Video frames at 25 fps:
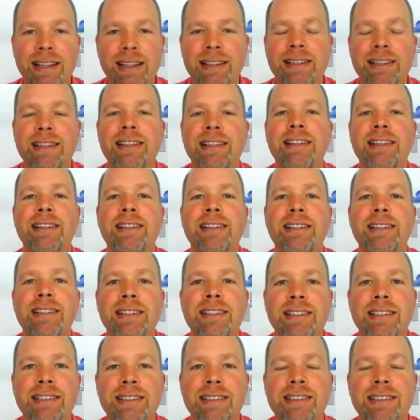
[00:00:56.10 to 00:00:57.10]

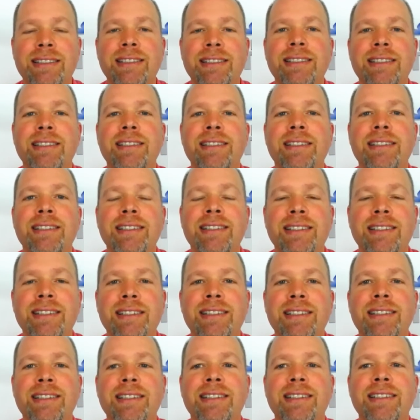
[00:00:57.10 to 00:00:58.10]

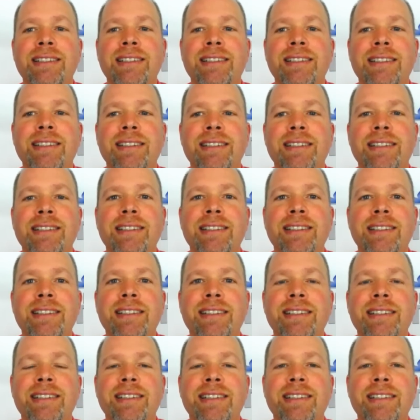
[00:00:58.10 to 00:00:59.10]

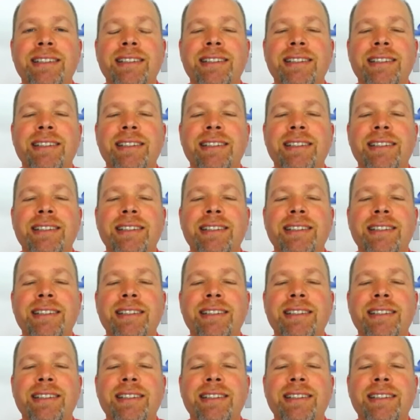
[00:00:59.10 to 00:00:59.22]
No words are spoken by the person on screen.